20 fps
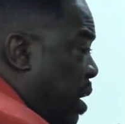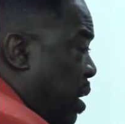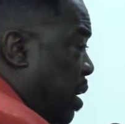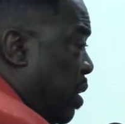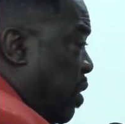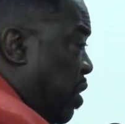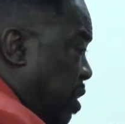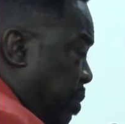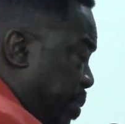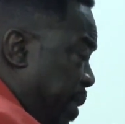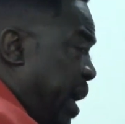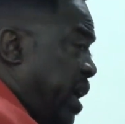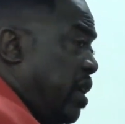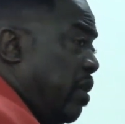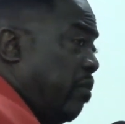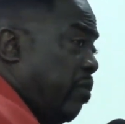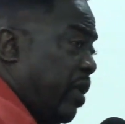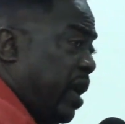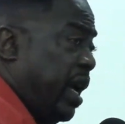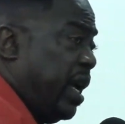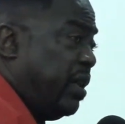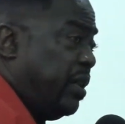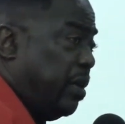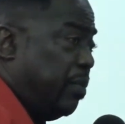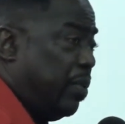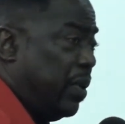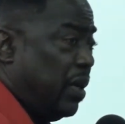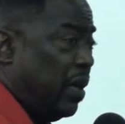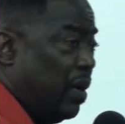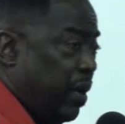you know, you're paying your rent,
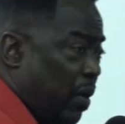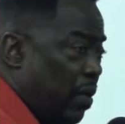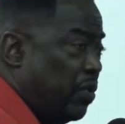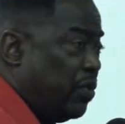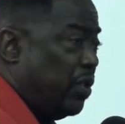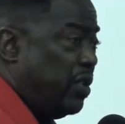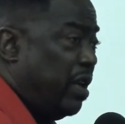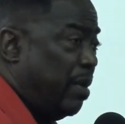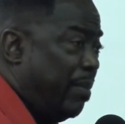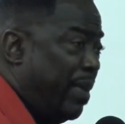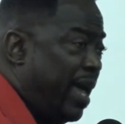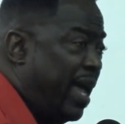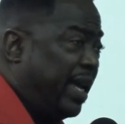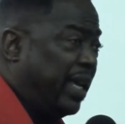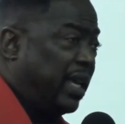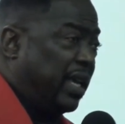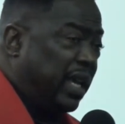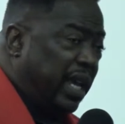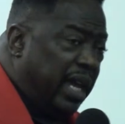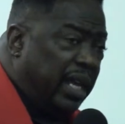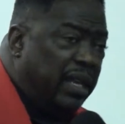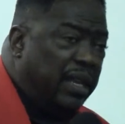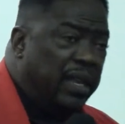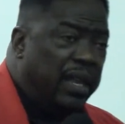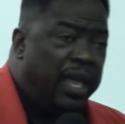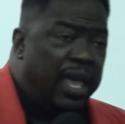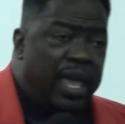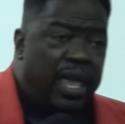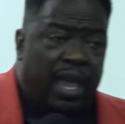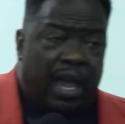you're putting clothes on your back, you're
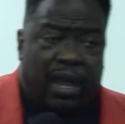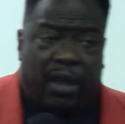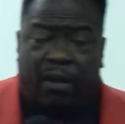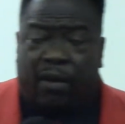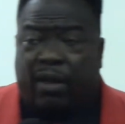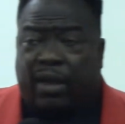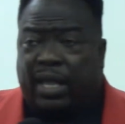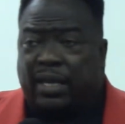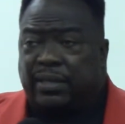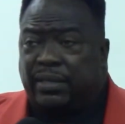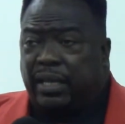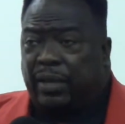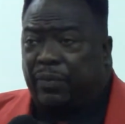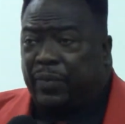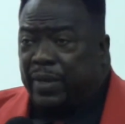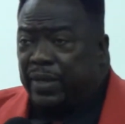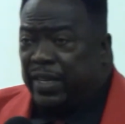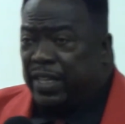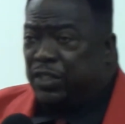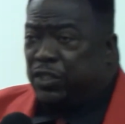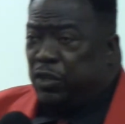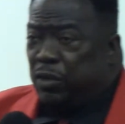eating, and all that stuff like this.